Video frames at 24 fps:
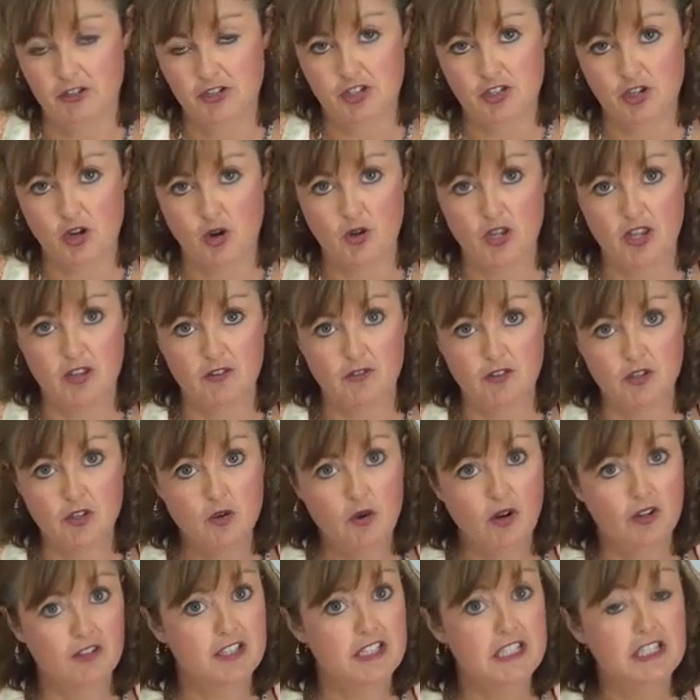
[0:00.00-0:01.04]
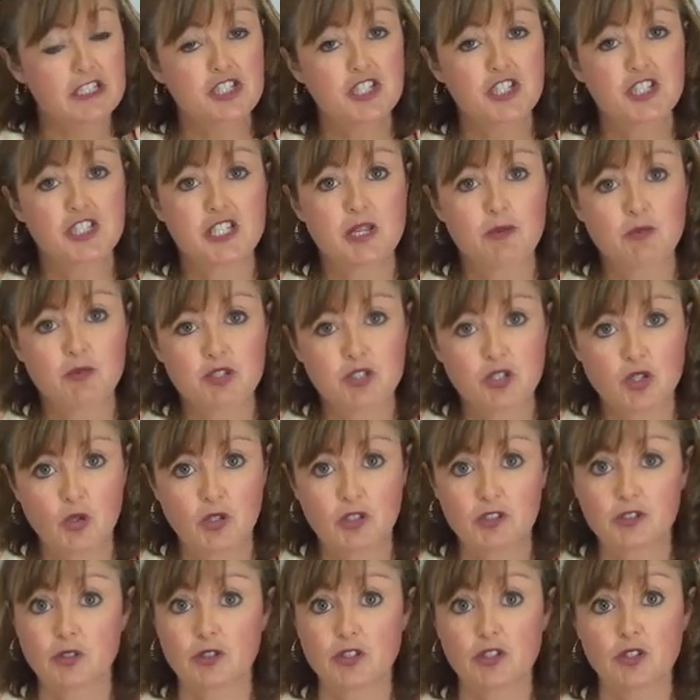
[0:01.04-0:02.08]
So if you are teaching someone to
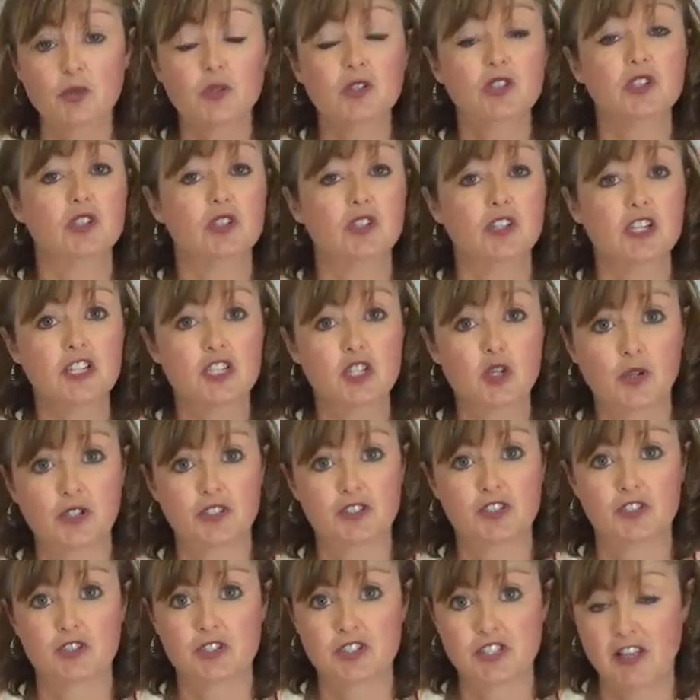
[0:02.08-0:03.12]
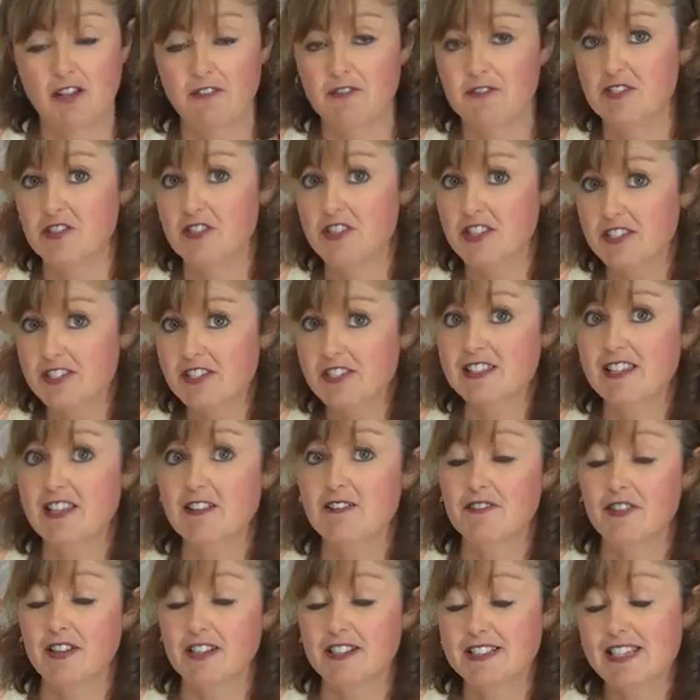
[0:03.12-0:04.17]
quilt or you are learning to quilt yourself, this is a
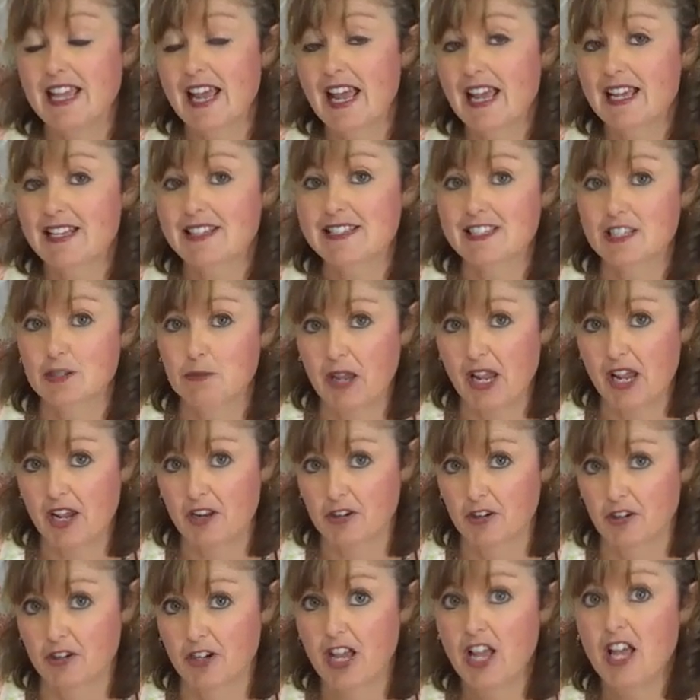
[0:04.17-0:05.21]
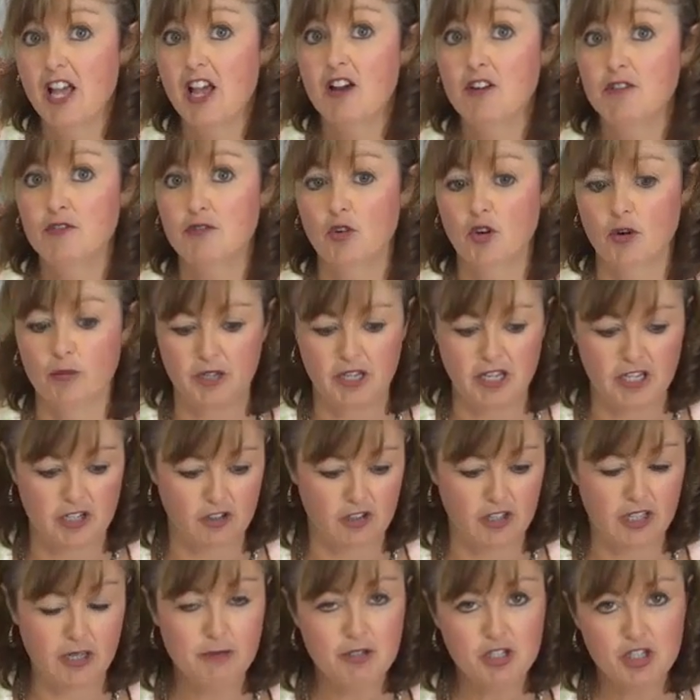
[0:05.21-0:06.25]
fantastic pattern for a beginner.
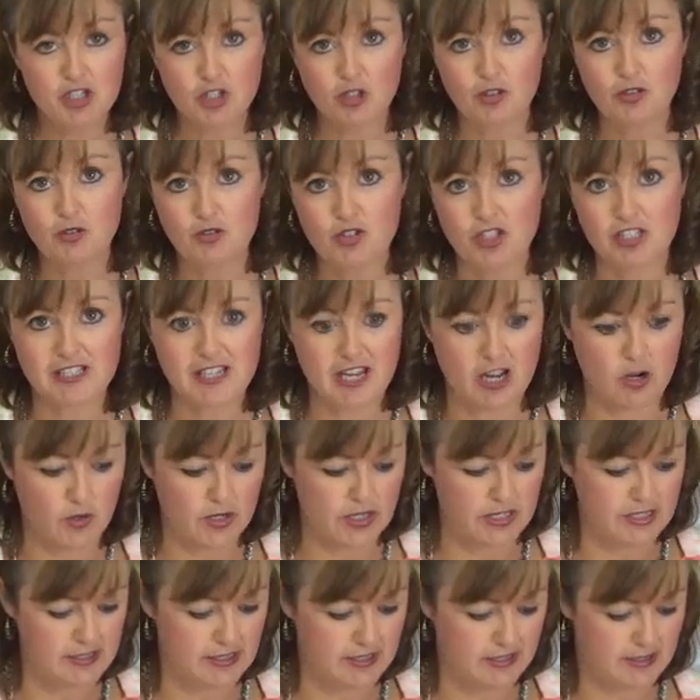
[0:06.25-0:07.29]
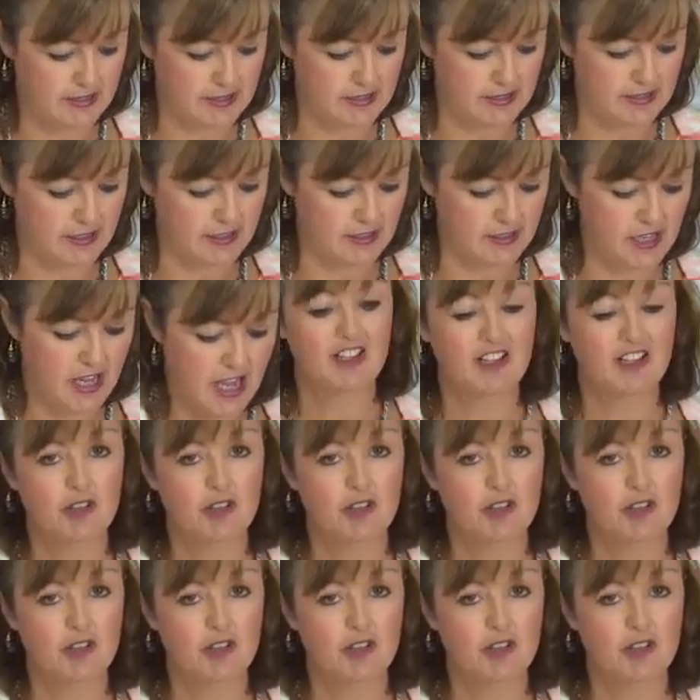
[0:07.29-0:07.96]
Let me show you just how easy this is.